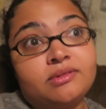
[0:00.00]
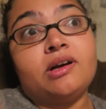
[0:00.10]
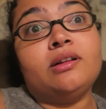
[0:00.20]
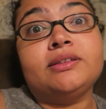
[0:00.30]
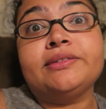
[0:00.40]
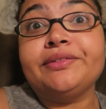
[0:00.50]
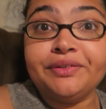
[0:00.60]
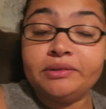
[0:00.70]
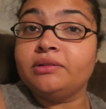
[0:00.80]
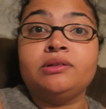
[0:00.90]
all of
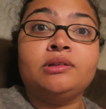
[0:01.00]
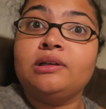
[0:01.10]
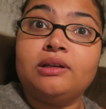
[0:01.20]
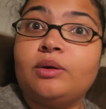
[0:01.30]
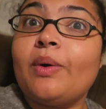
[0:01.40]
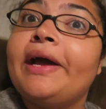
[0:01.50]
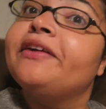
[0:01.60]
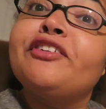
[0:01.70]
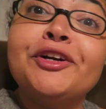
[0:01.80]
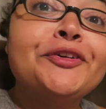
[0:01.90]

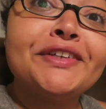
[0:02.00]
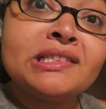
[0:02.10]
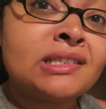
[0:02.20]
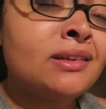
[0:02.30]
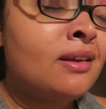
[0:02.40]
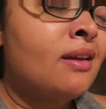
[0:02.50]
Hawaii for no reason.